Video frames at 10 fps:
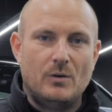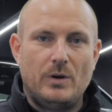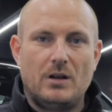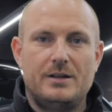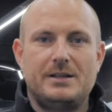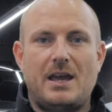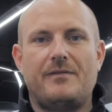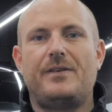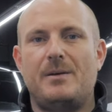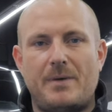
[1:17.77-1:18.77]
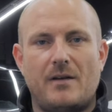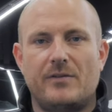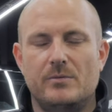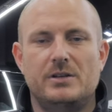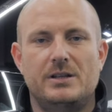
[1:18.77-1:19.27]
We'd like to get feedback
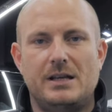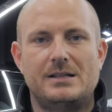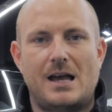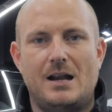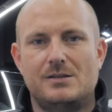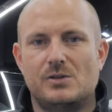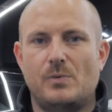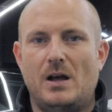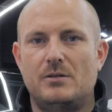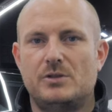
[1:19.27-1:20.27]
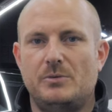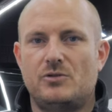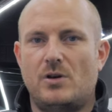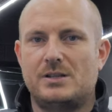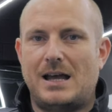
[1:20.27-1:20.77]
from other detailers as well, so we
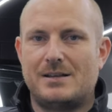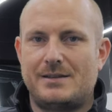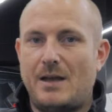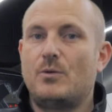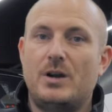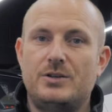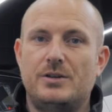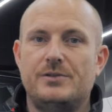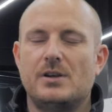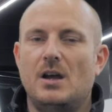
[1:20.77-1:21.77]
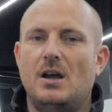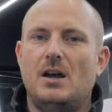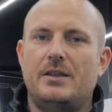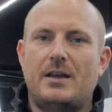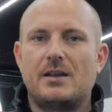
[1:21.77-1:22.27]
try to ask them questions
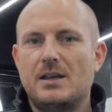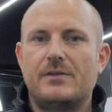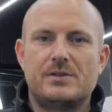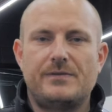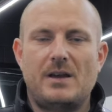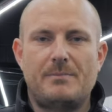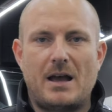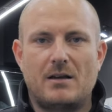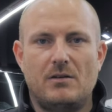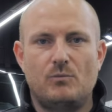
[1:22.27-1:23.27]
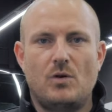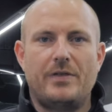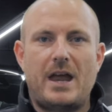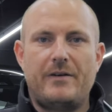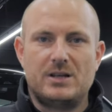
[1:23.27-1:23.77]
and they can give us feedback on
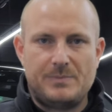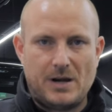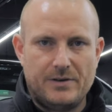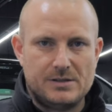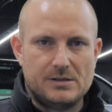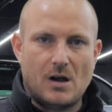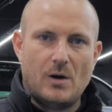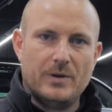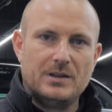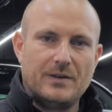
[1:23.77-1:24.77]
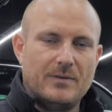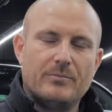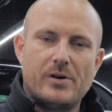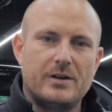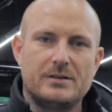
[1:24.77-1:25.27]
what their experiences are with
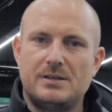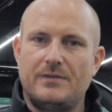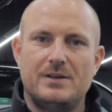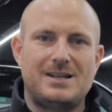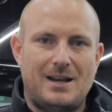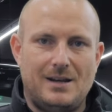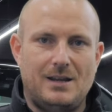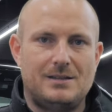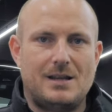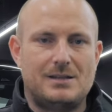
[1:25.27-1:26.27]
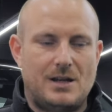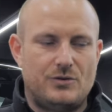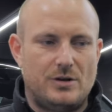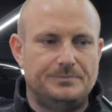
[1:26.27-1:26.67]
different products, different techniques, et cetera.